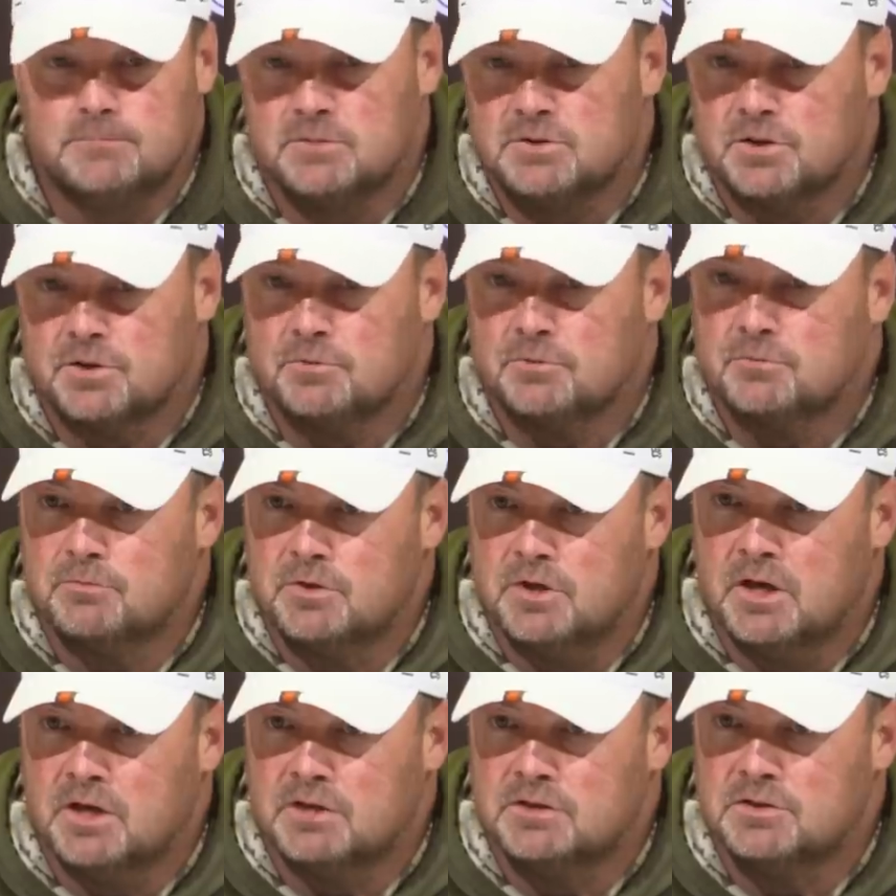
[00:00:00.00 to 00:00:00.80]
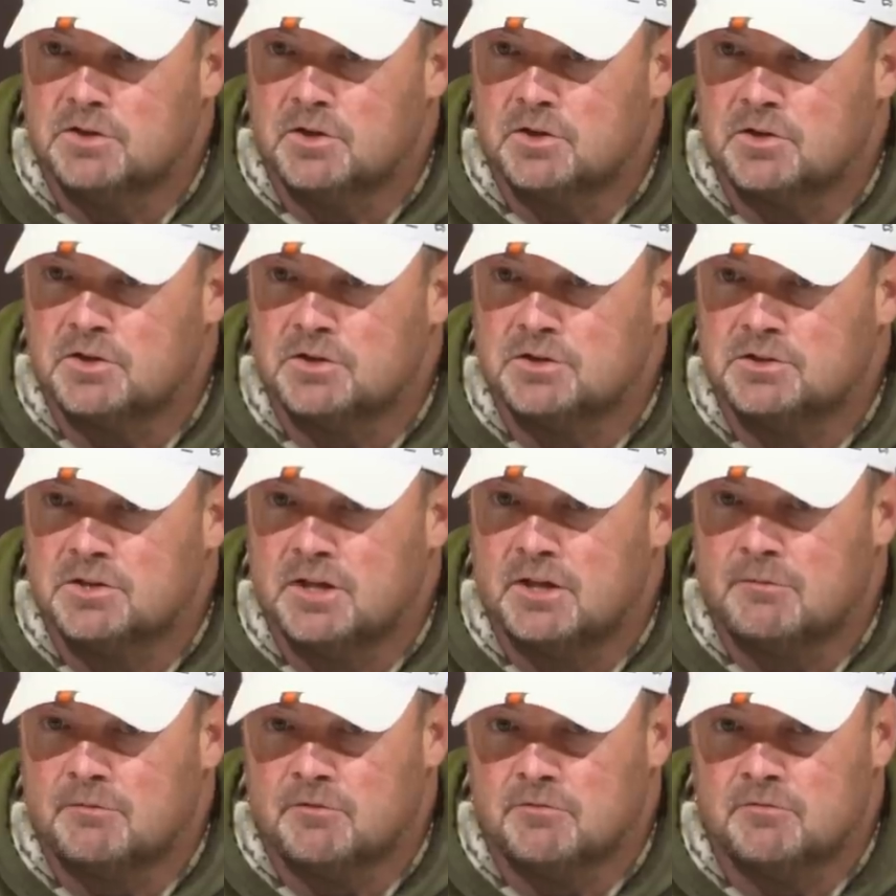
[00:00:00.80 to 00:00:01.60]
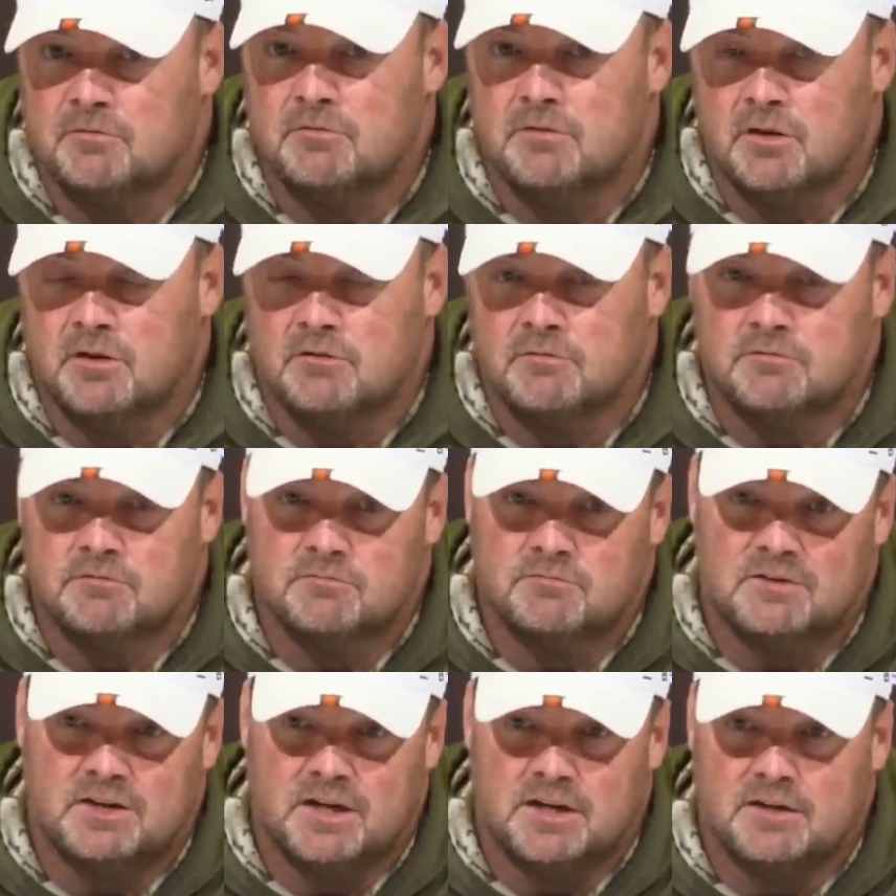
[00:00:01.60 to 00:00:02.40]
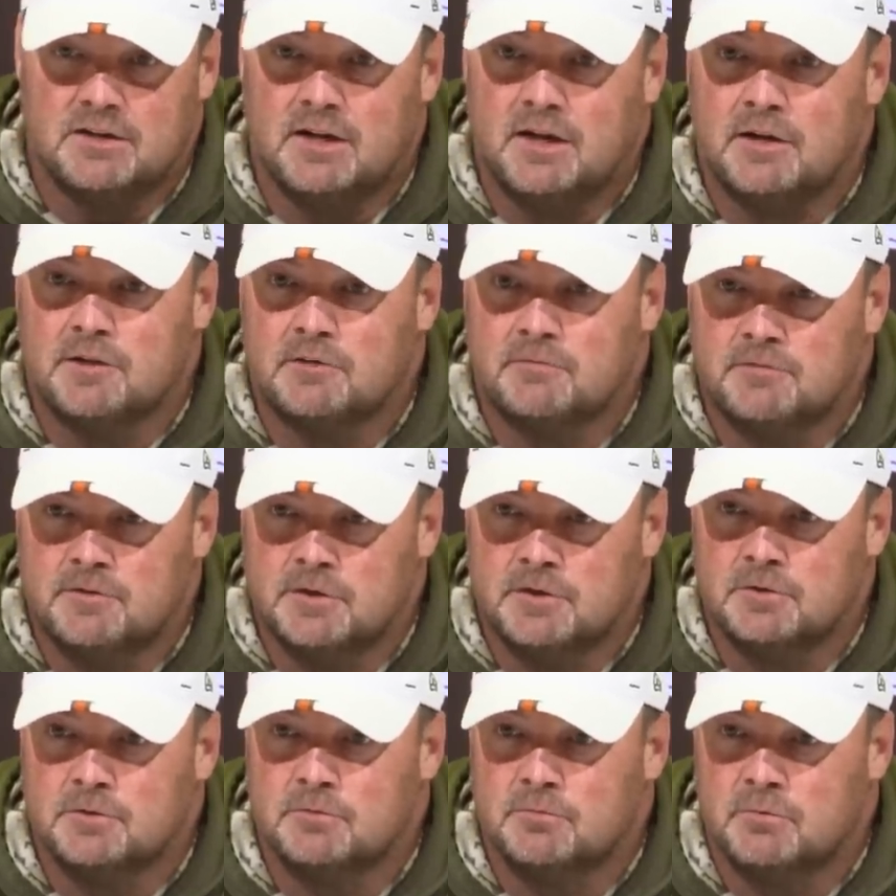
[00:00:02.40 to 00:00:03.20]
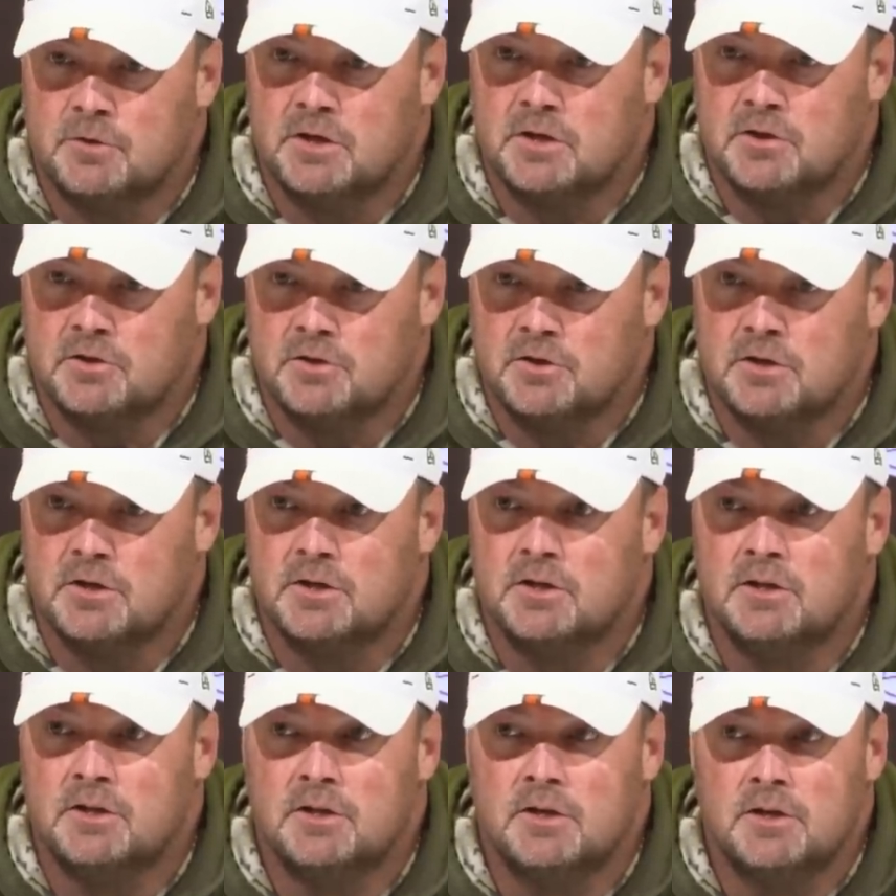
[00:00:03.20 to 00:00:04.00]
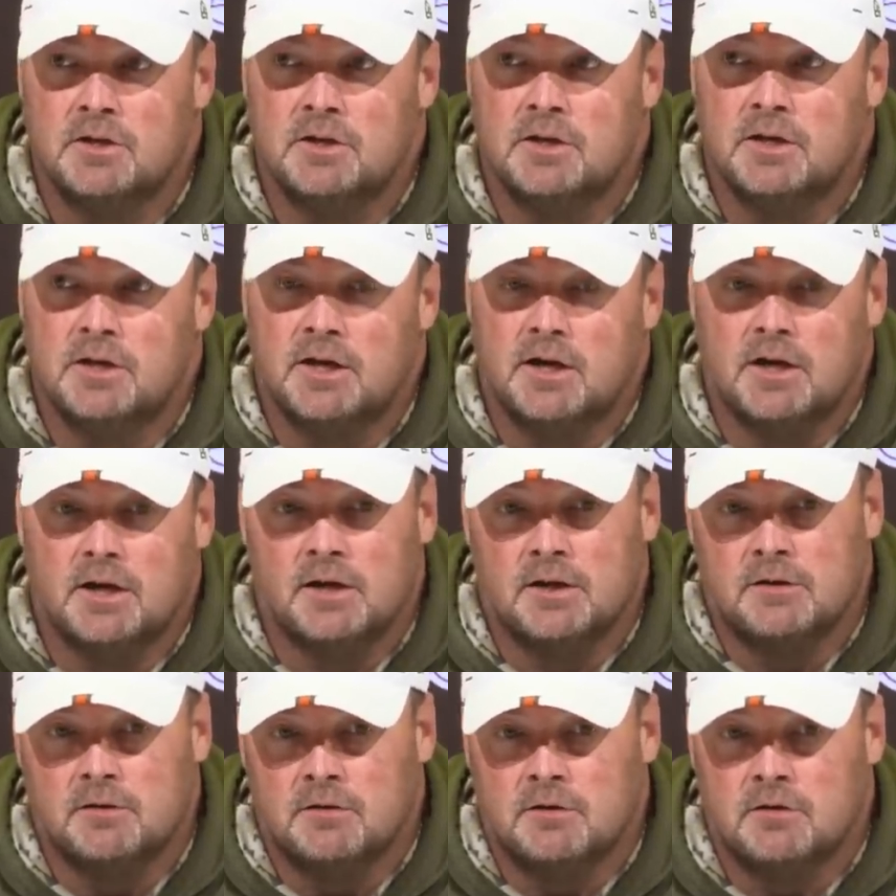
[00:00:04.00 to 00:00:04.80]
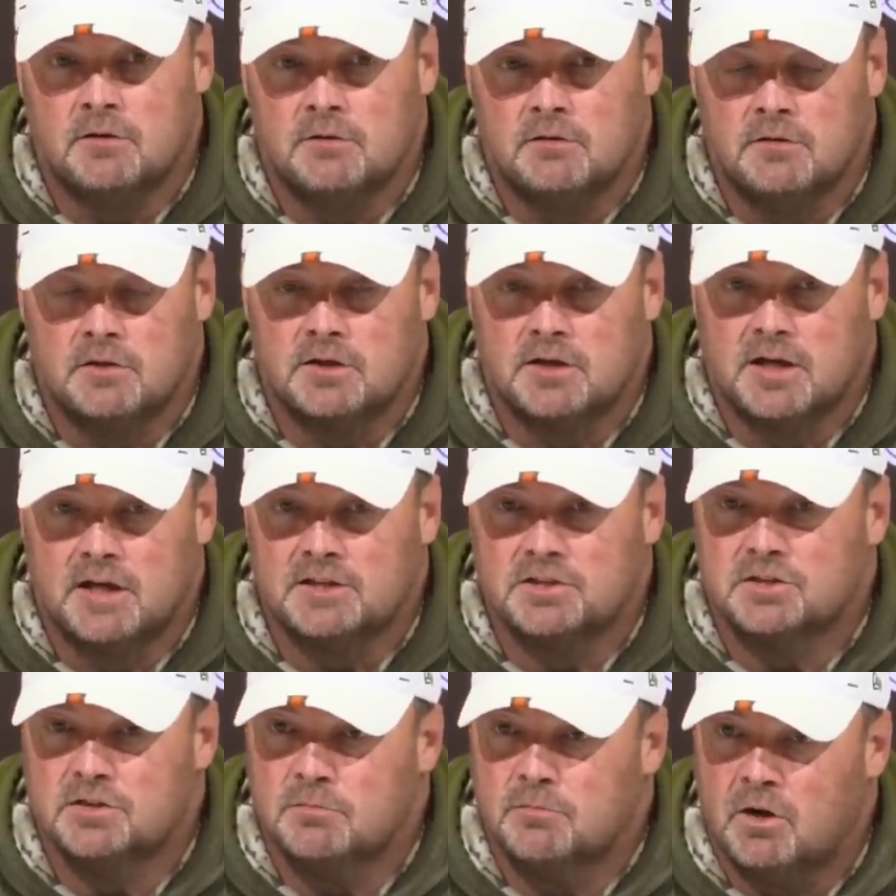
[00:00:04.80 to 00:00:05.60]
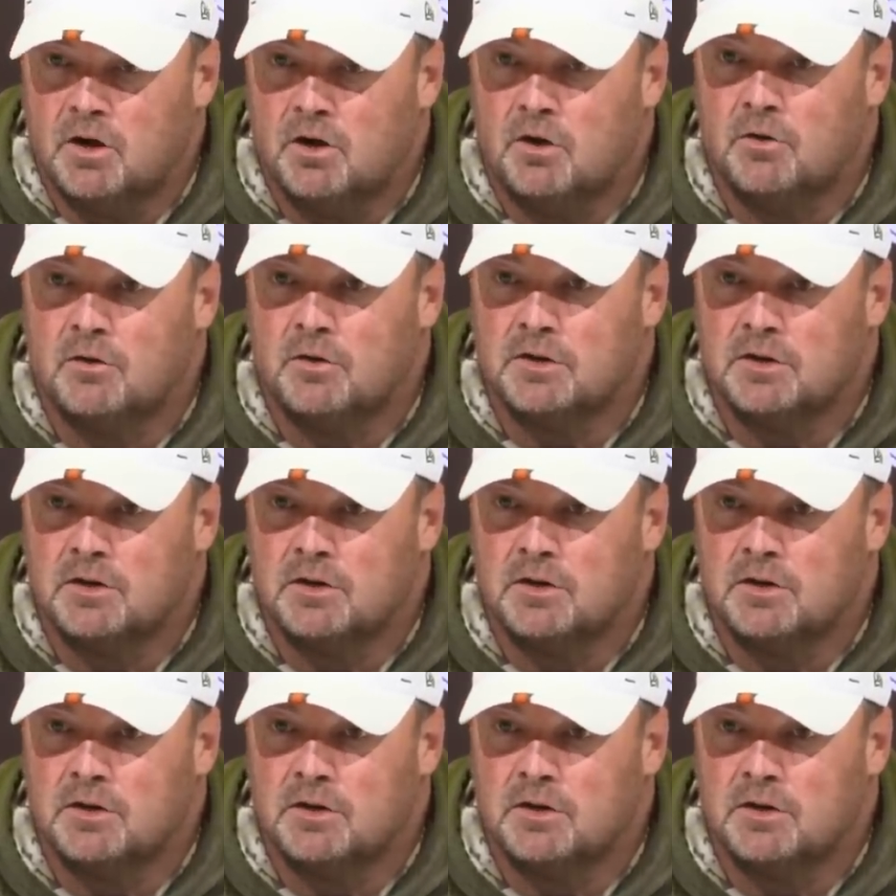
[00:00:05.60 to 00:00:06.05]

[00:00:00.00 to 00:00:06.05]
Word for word: So yeah, he's done a good job of getting down the field when he could and catching the ball